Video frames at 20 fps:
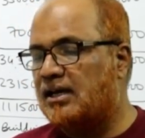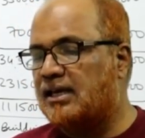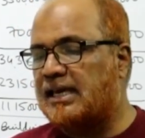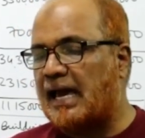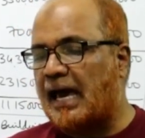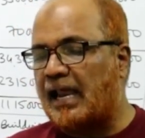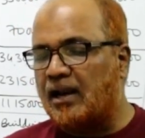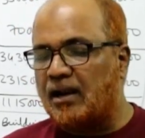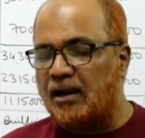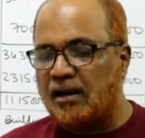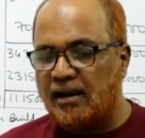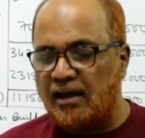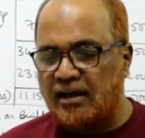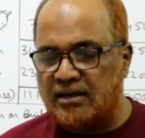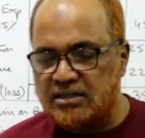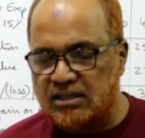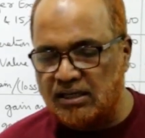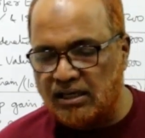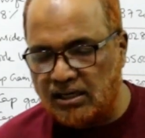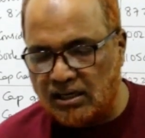
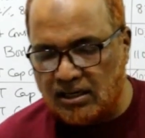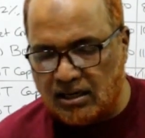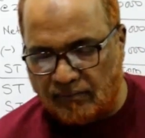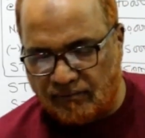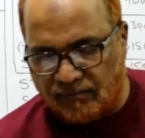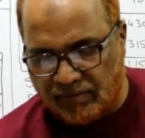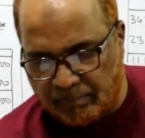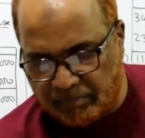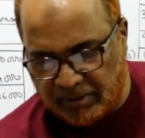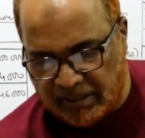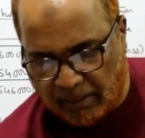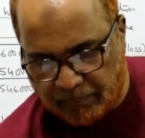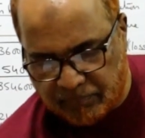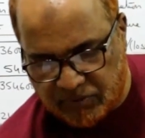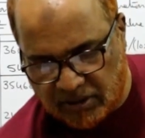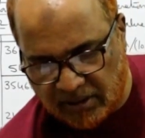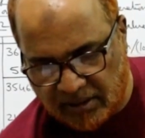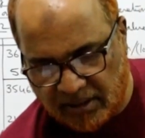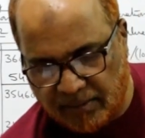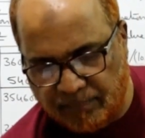Calculate income from
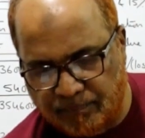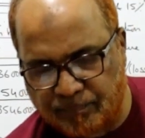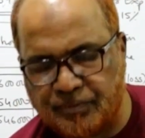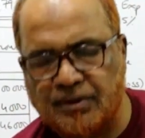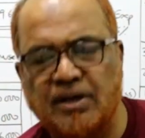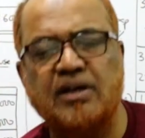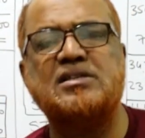capital gain.